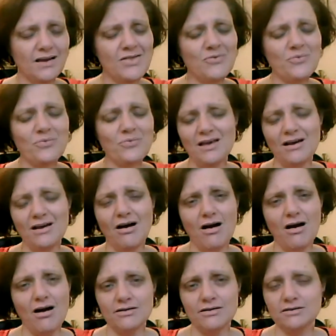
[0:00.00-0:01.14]
It's really
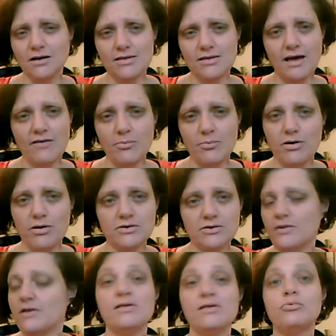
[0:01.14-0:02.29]
hard not to have a partner
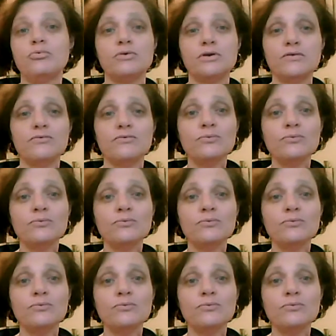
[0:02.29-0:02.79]
that's supportive.